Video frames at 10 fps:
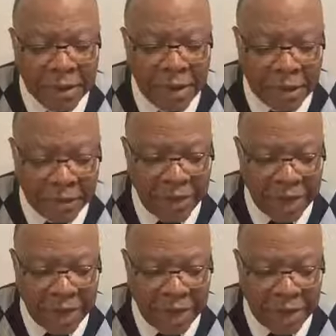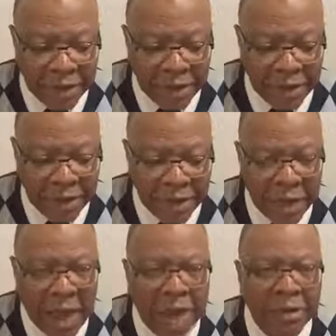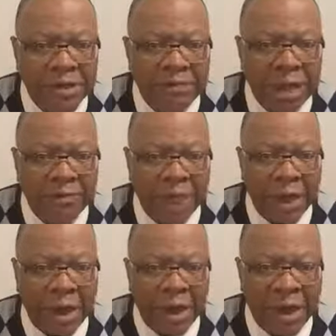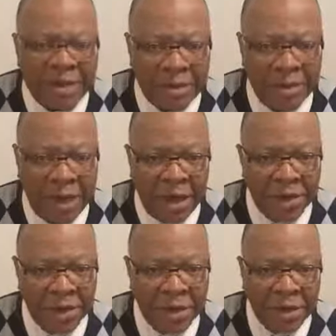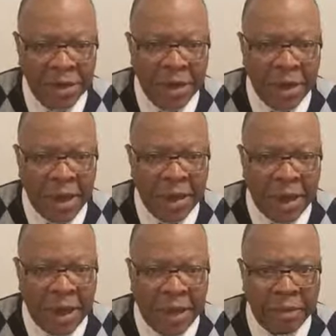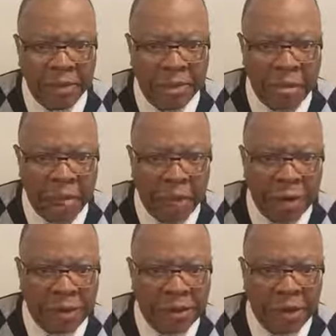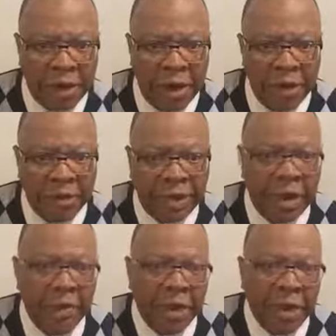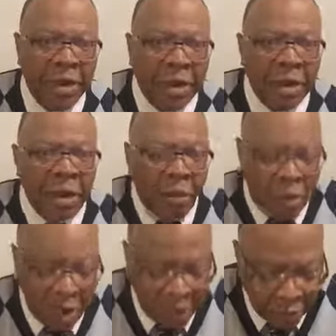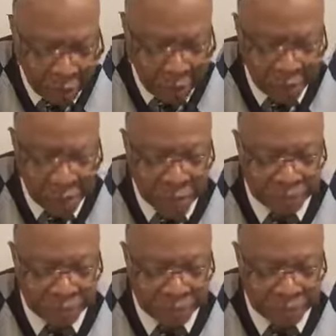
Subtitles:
and I think it has, our respect for God has diminished. Again, it's a recurring theme here. What can we do